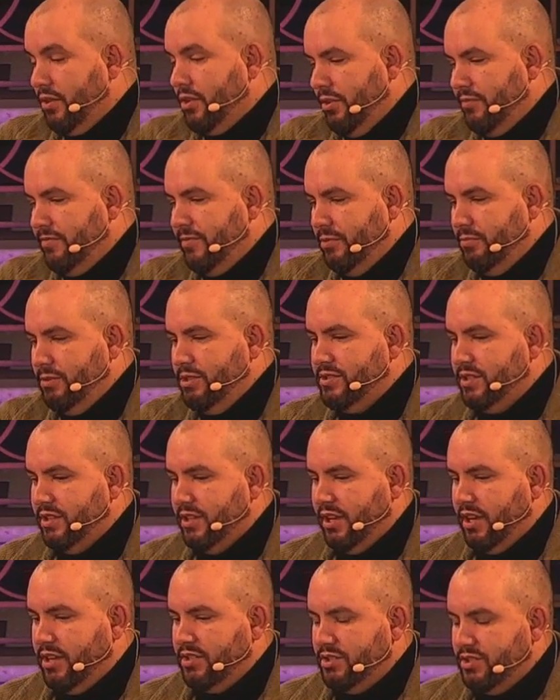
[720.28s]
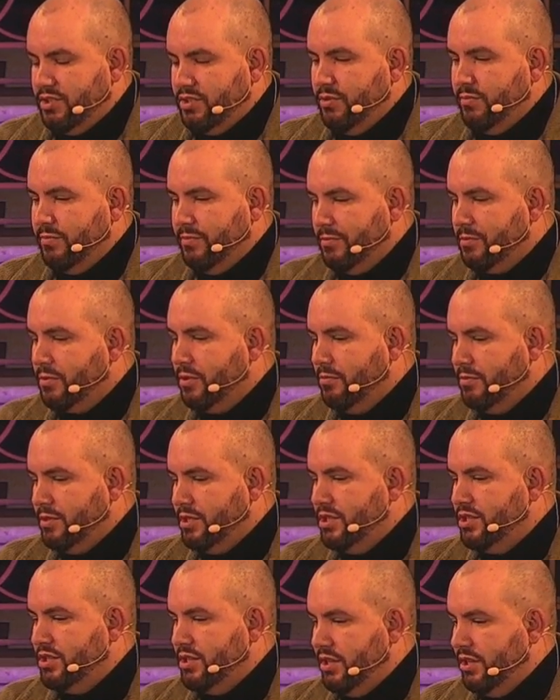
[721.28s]
got her film into the largest short film
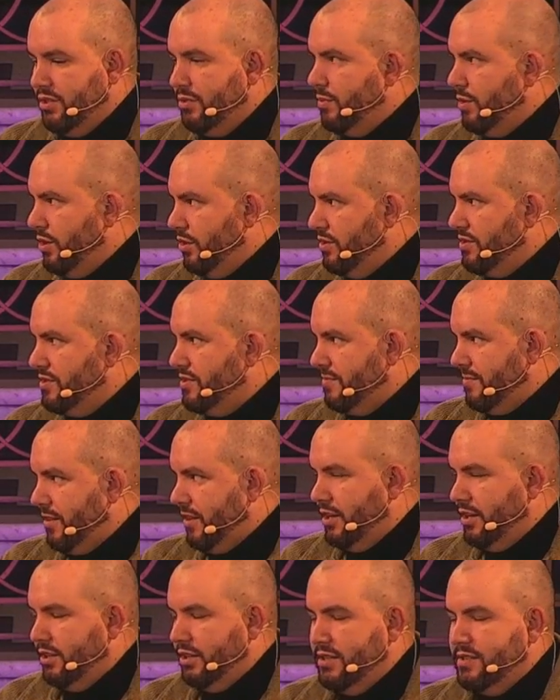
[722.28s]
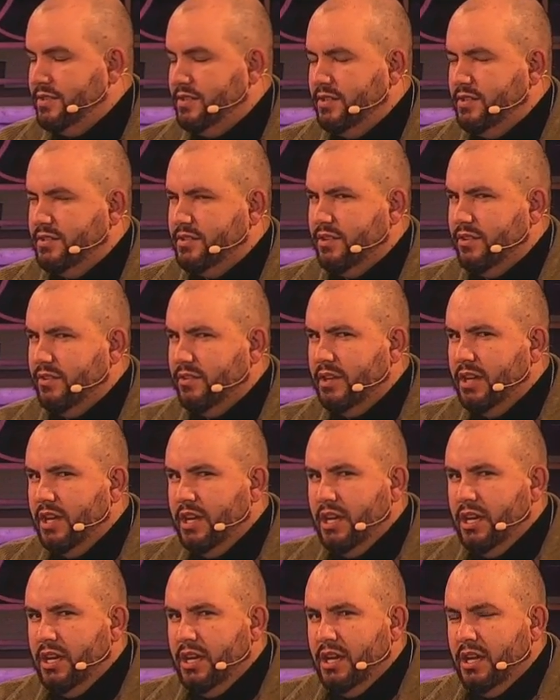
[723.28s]
competition in the world as a finalist. And so
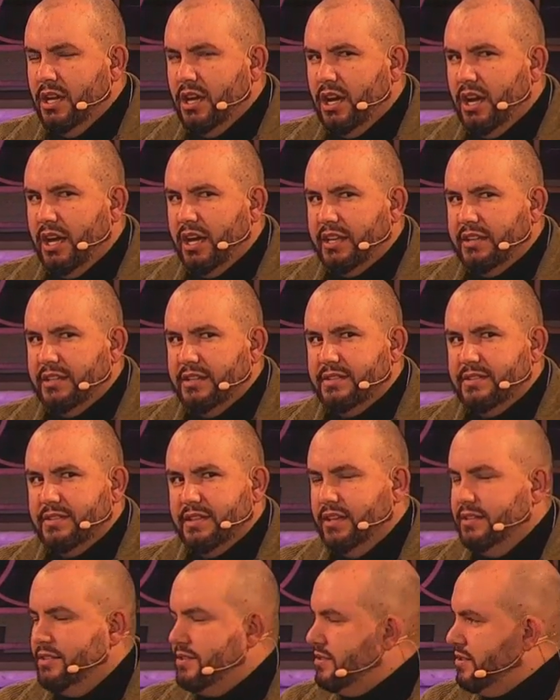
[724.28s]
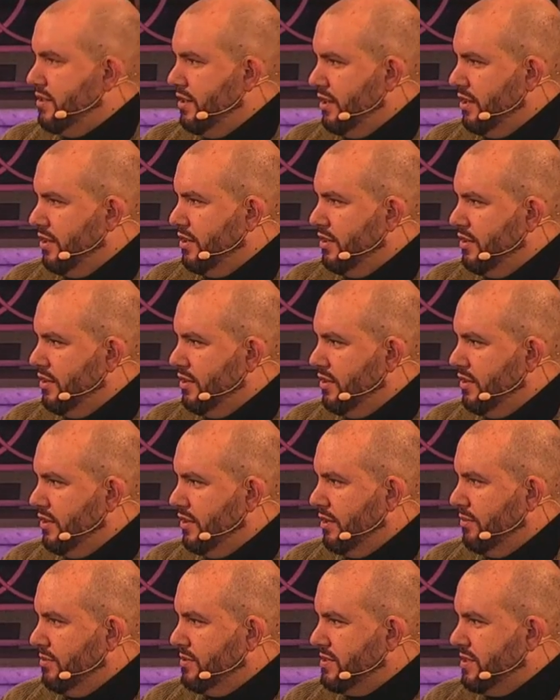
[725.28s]
I had this sense that
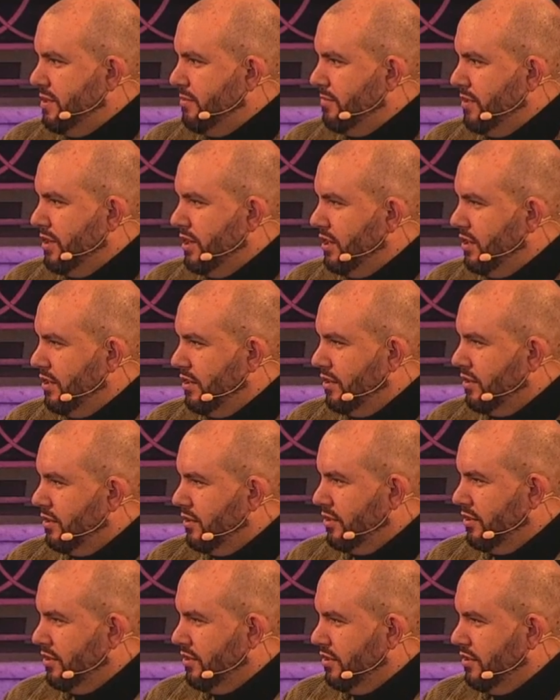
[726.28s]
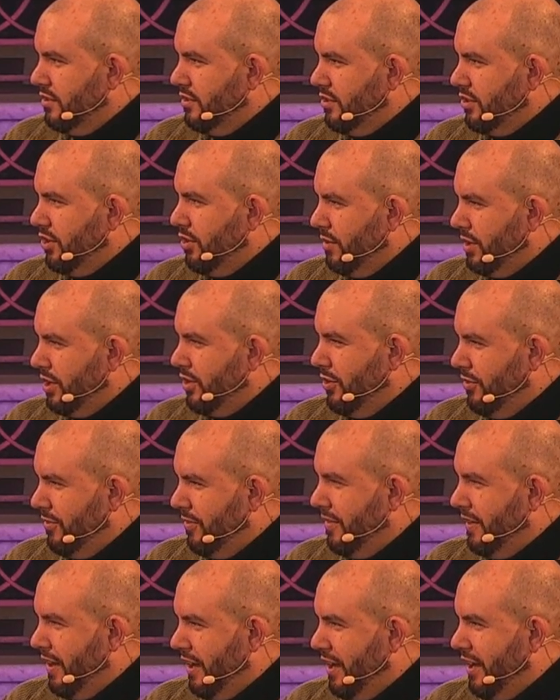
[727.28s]
there was something going
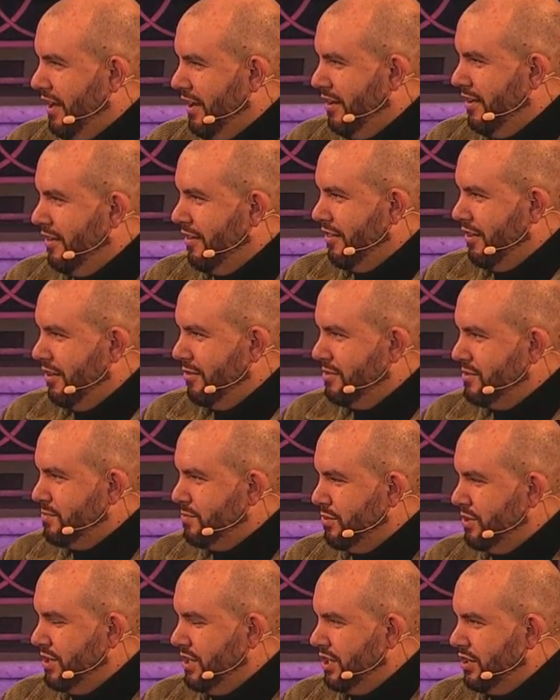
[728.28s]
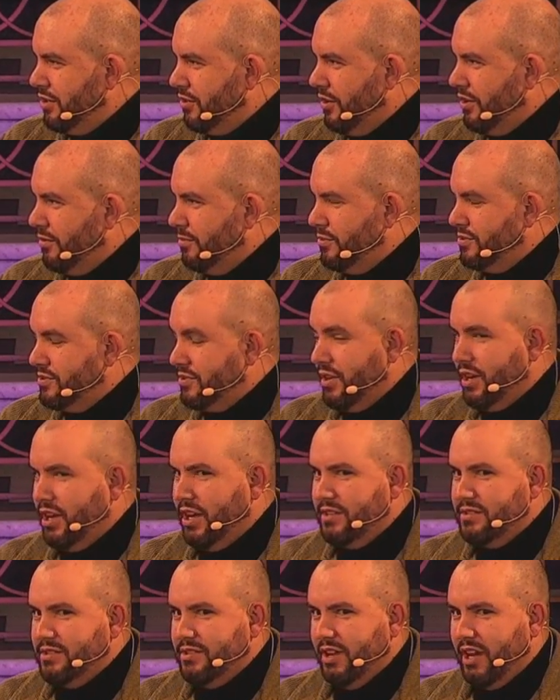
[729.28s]
on there yeah. that was pretty incredible. So
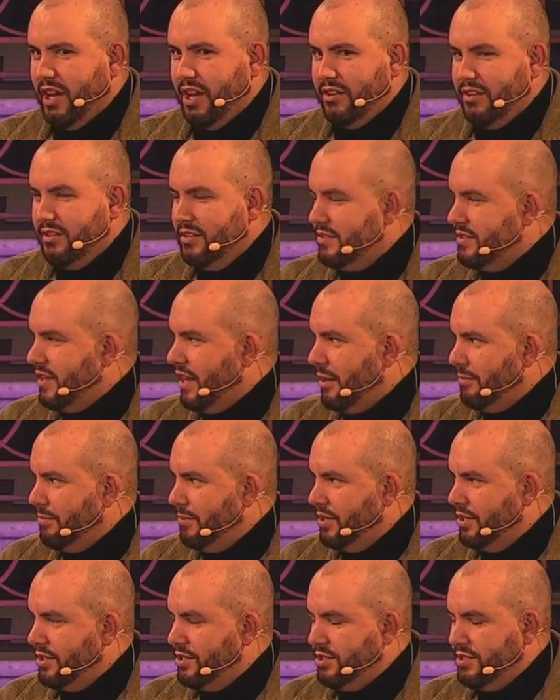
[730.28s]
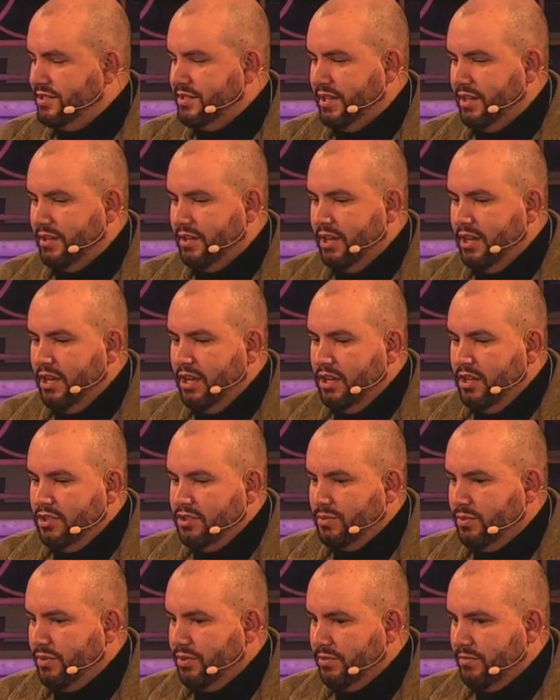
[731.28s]
I asked her, how did this happen? And she said,
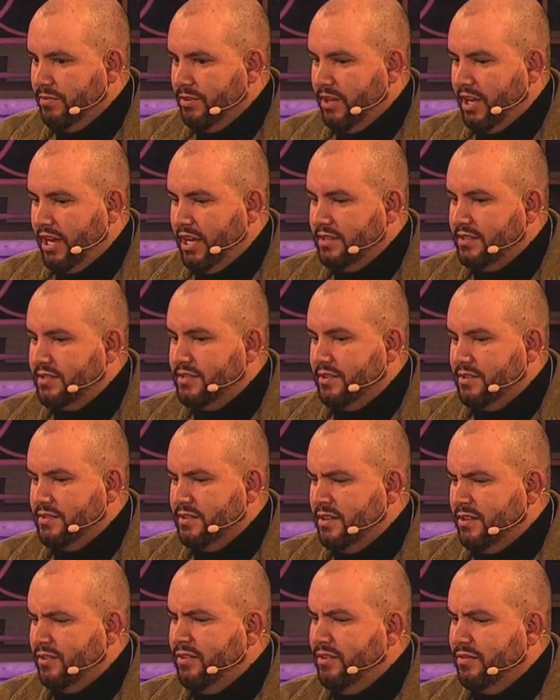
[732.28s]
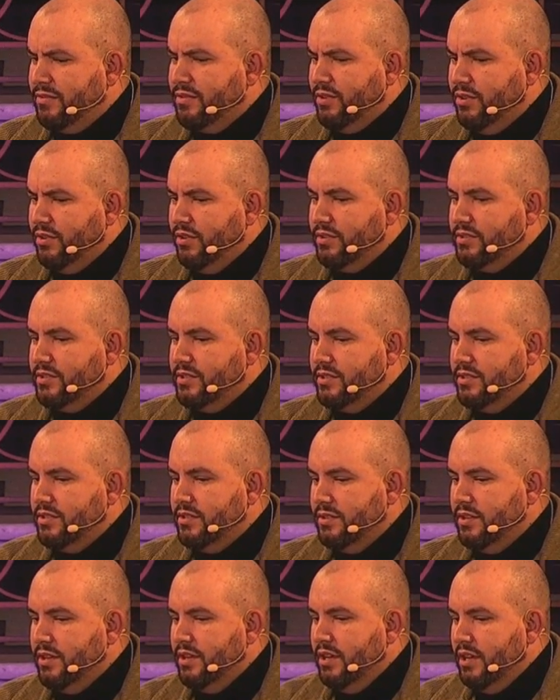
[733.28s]
do you want the real answer? I said, of course. And
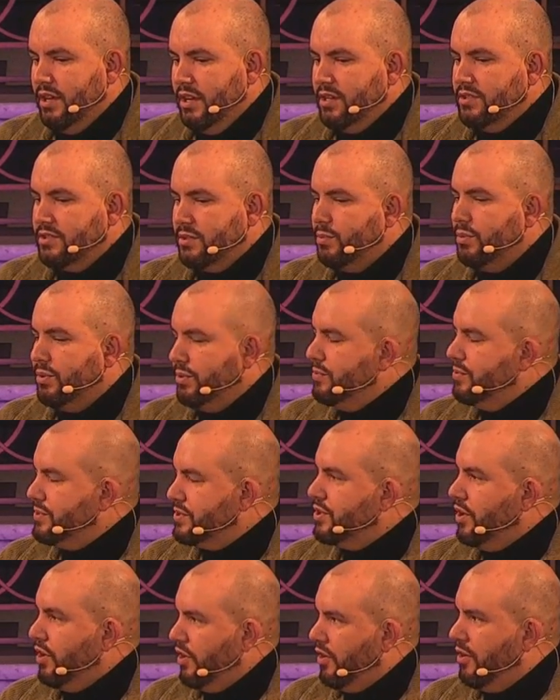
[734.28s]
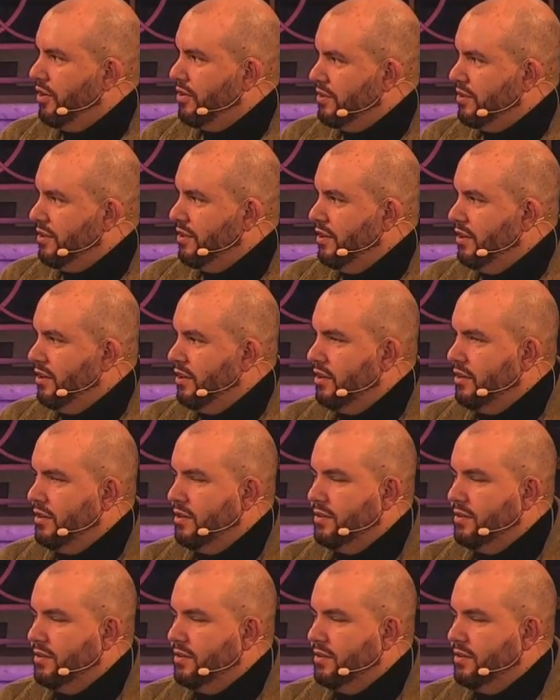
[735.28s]
she said, well, it was God. Yeah.